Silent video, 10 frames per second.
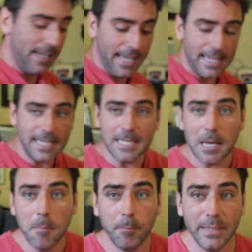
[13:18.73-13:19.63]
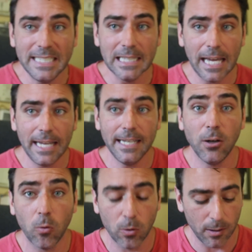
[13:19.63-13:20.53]
a bee leg
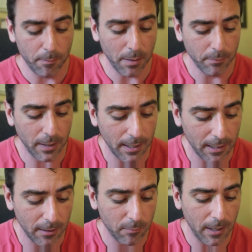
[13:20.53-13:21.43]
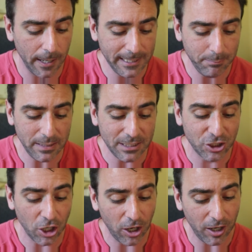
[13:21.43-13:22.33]
or a honeybee
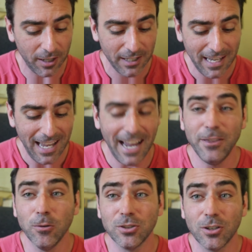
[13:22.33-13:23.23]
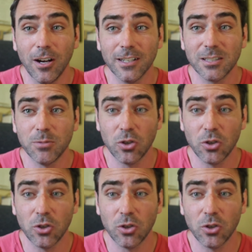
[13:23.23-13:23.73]
jaw, and those look awesome.